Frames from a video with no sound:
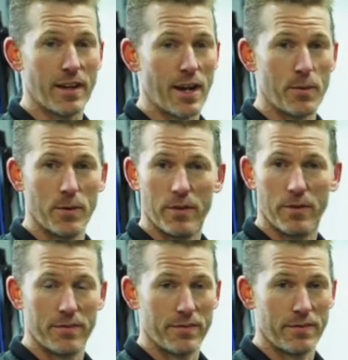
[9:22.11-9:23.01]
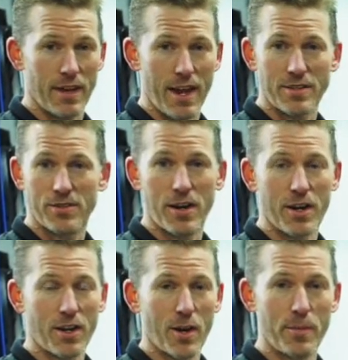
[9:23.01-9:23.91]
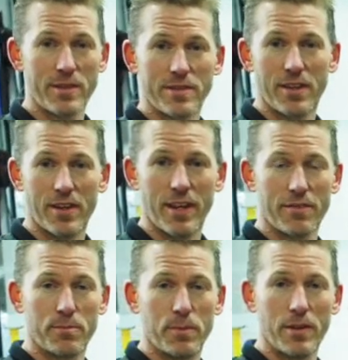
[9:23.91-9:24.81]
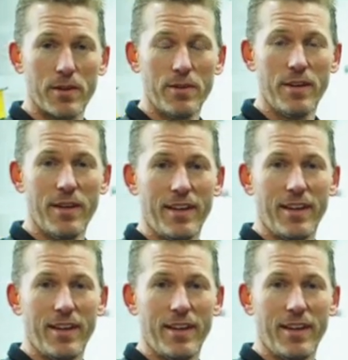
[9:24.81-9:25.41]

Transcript: I will answer any comments that are left below,